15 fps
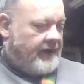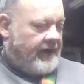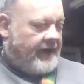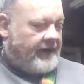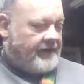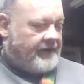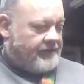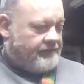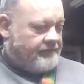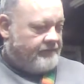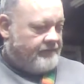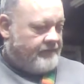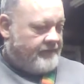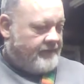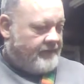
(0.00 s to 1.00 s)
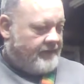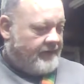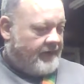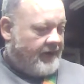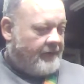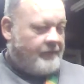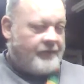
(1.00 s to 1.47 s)
has
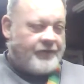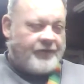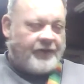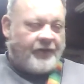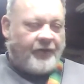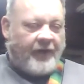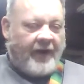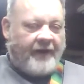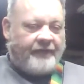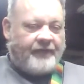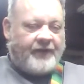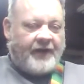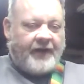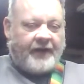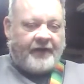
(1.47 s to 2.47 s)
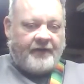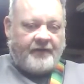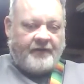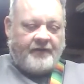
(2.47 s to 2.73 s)
almost a Tech,